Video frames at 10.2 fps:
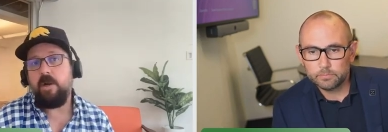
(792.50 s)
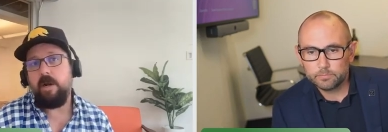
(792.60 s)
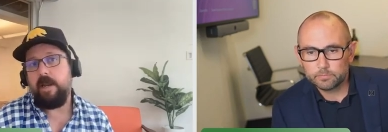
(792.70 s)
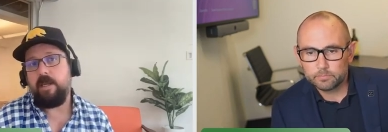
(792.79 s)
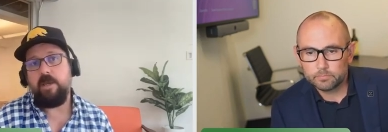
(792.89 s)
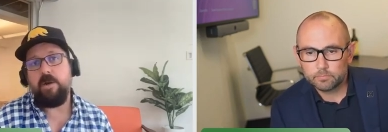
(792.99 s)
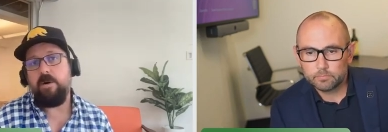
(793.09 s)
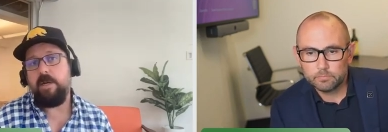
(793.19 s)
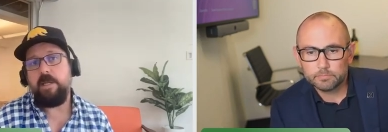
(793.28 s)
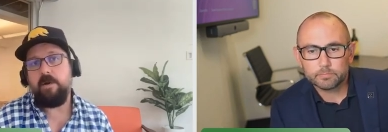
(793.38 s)
Speaker 1: like you don't
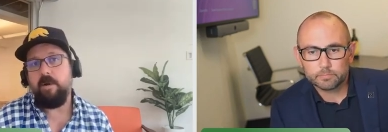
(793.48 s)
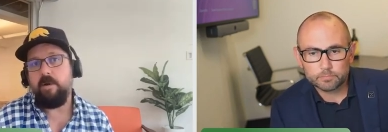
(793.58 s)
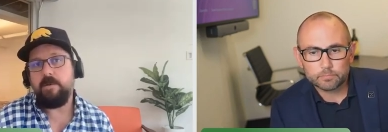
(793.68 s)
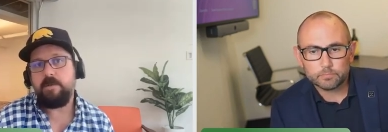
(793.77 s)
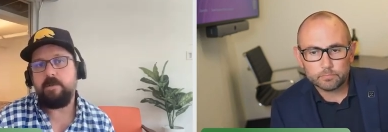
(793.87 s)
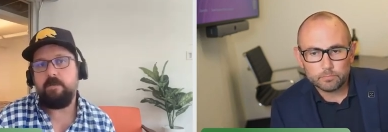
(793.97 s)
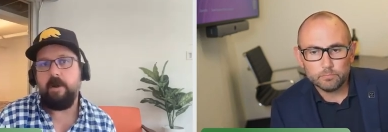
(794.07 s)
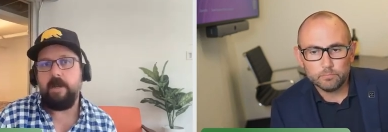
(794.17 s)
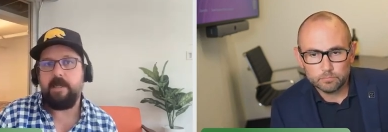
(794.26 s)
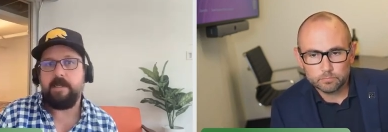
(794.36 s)
need heroes,
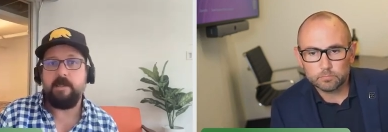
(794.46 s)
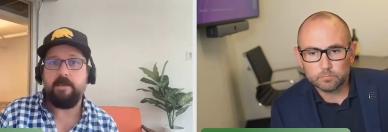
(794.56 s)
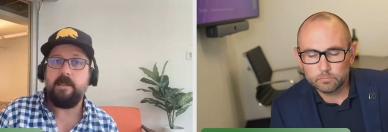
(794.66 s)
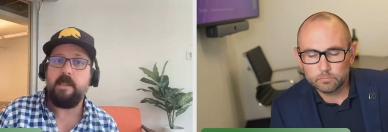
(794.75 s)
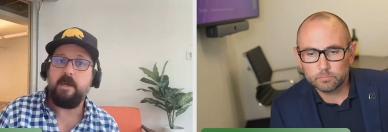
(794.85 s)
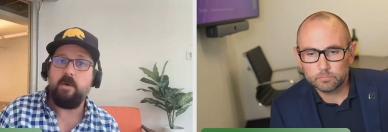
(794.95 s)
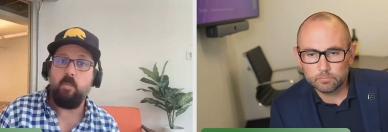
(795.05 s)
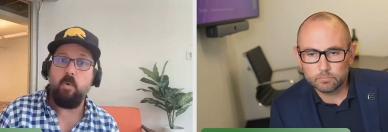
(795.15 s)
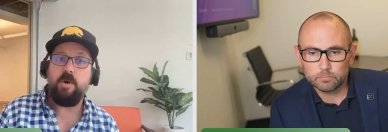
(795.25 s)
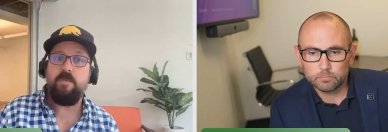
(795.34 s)
right? Like something that can
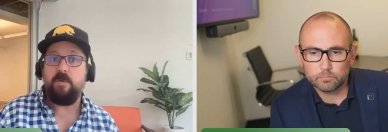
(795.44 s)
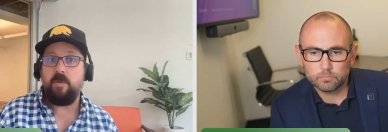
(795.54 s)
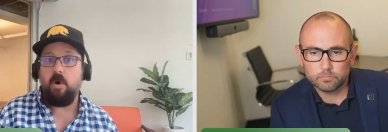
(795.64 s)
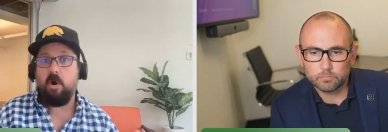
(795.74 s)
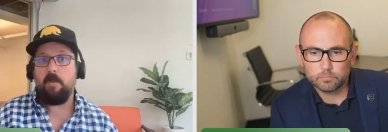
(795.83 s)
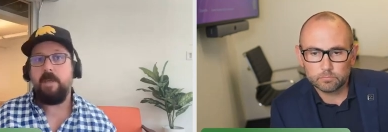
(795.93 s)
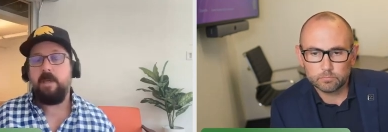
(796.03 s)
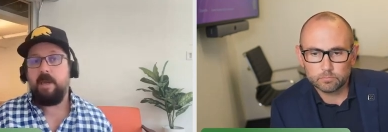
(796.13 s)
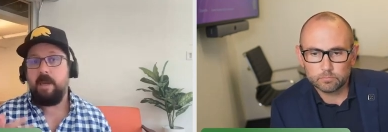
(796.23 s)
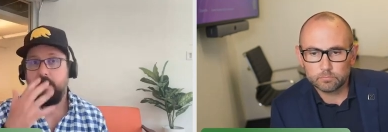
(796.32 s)
work for the army
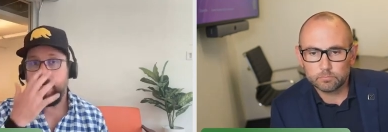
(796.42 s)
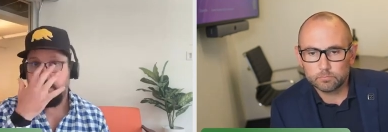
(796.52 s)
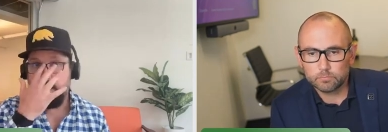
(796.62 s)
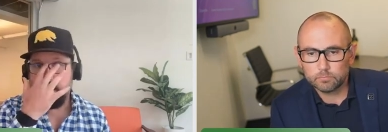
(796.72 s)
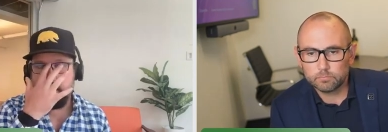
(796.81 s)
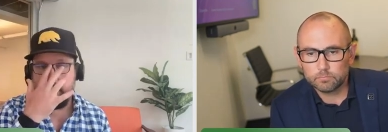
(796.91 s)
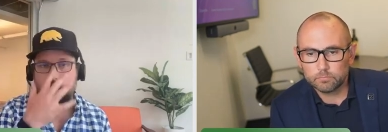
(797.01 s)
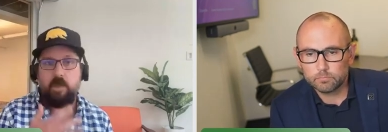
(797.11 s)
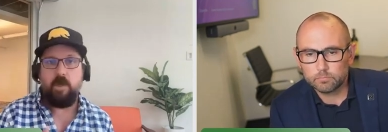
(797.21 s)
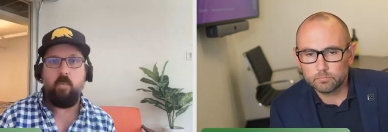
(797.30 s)
and doesn't
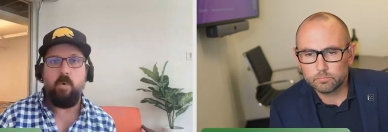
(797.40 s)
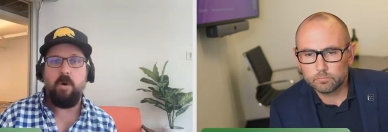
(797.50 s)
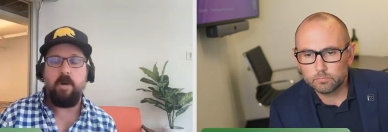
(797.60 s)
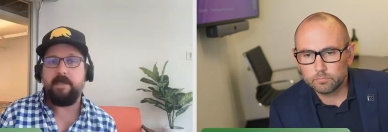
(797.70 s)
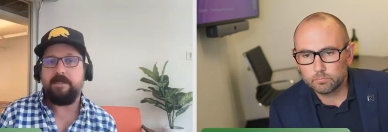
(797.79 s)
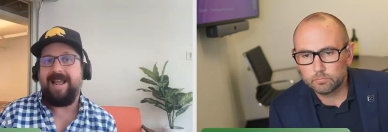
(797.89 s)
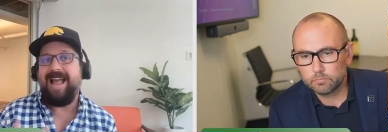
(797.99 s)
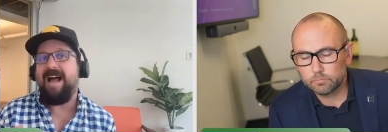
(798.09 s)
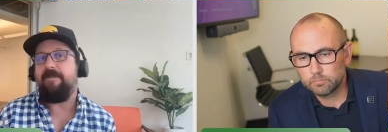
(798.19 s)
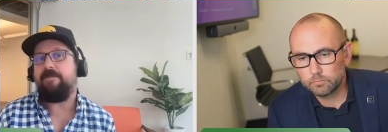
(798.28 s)
necessarily work doesn't
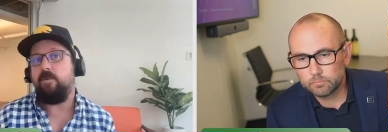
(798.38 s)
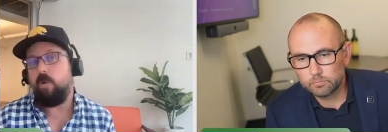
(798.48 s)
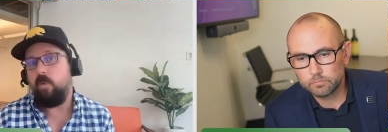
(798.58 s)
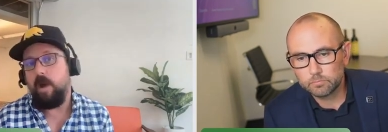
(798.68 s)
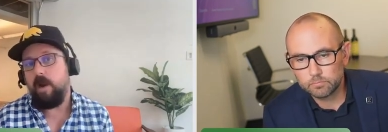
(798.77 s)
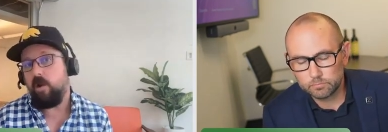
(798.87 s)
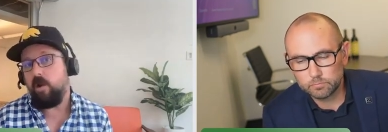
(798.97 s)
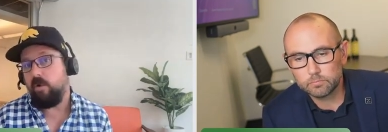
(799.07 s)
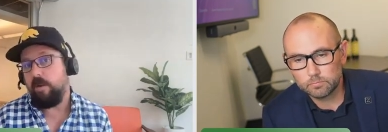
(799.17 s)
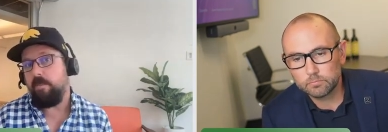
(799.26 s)
have to require
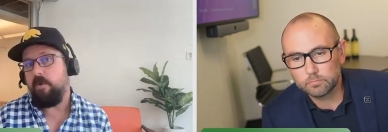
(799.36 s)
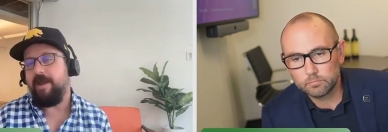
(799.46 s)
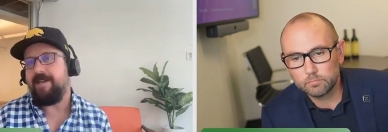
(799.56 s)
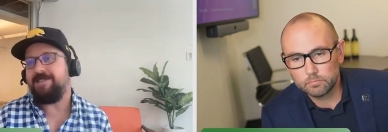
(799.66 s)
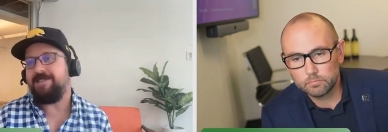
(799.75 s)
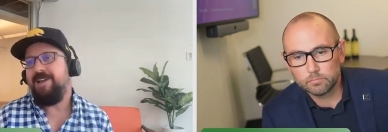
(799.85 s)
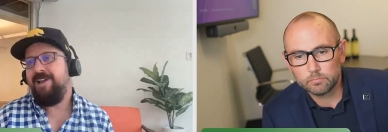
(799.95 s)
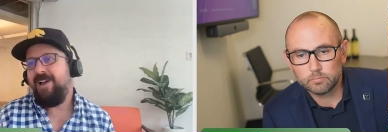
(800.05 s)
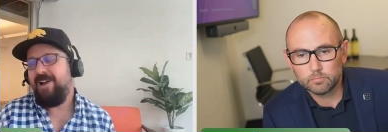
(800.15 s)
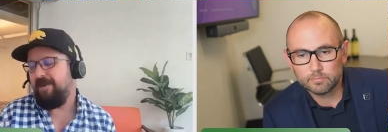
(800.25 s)
green berets.
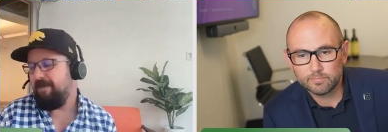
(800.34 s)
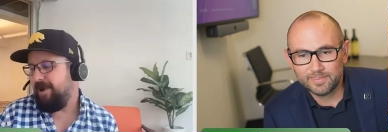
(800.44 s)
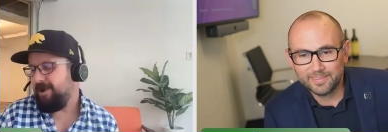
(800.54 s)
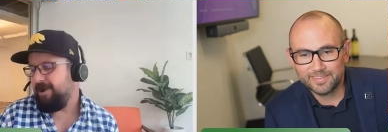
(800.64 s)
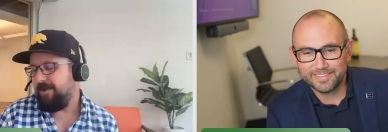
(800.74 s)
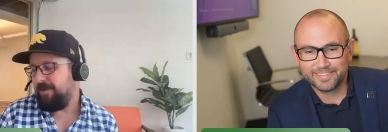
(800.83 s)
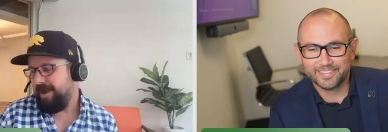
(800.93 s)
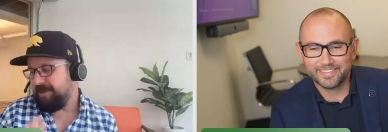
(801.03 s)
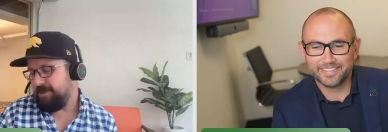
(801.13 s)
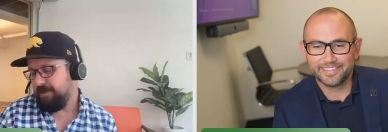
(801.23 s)
Um,
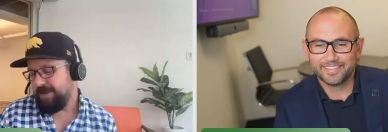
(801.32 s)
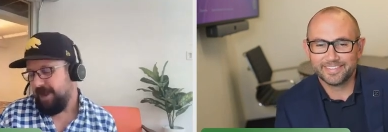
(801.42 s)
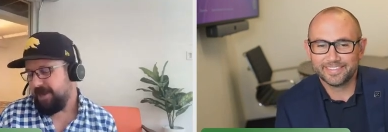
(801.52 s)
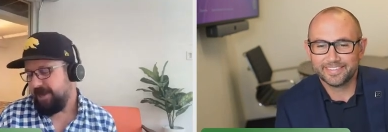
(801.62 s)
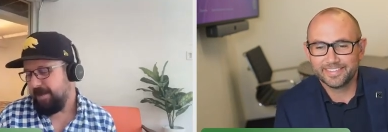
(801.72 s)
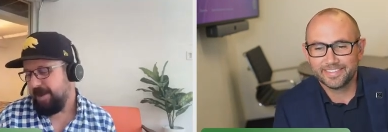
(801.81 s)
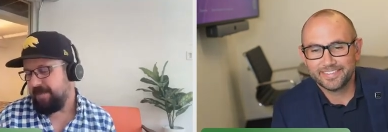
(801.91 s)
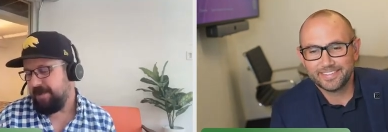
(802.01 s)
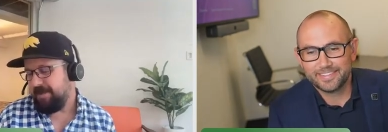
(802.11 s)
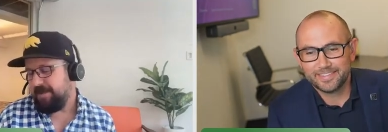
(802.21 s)
as you were talking about,
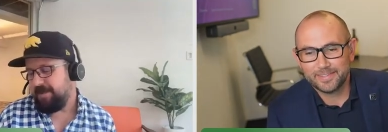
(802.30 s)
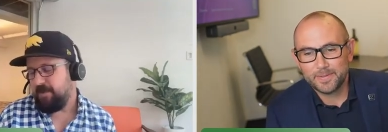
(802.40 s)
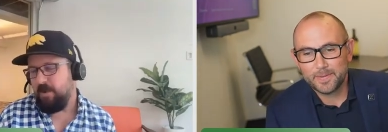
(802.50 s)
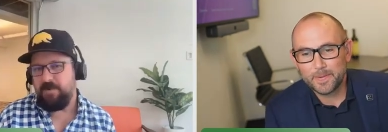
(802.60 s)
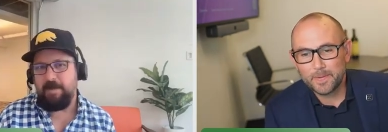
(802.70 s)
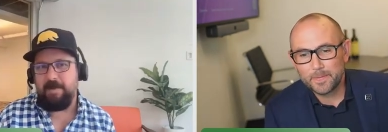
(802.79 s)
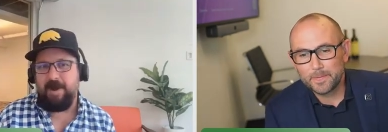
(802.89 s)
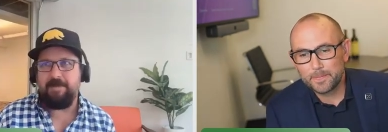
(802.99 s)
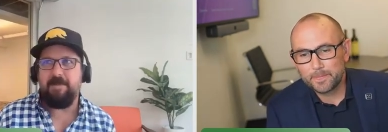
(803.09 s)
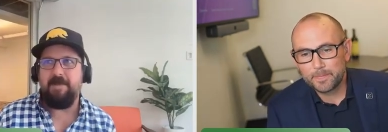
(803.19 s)
the the quote that
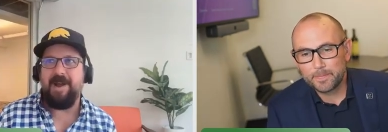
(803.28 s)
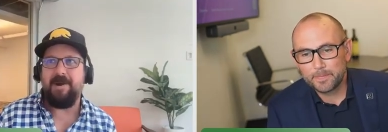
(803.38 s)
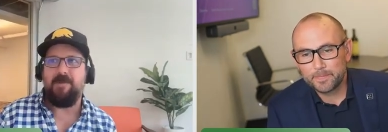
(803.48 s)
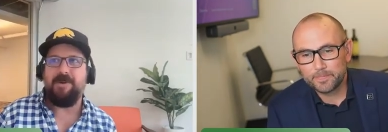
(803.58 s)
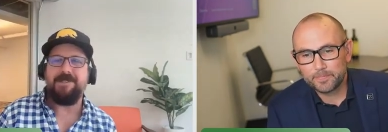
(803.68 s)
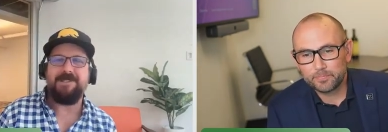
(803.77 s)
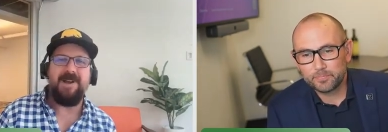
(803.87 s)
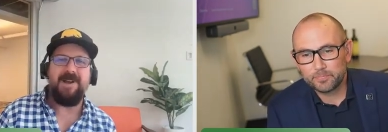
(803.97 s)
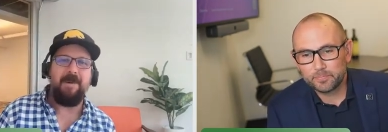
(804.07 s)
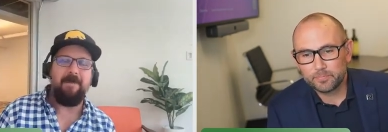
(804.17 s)
popped to mind was.
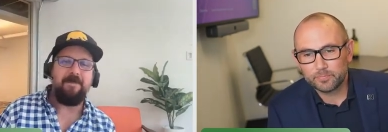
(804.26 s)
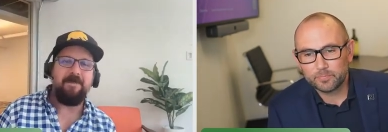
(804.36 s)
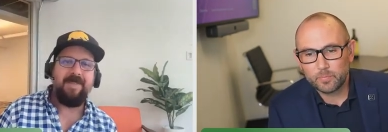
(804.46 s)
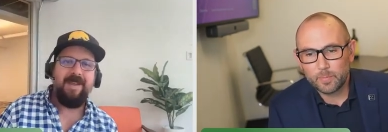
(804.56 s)
Um,